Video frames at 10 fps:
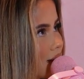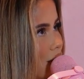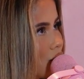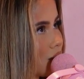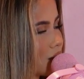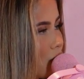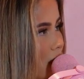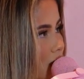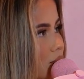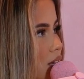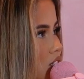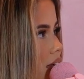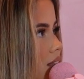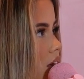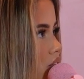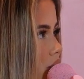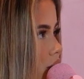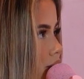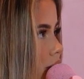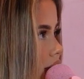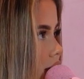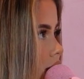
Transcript: nephew as well, as much as I love them, like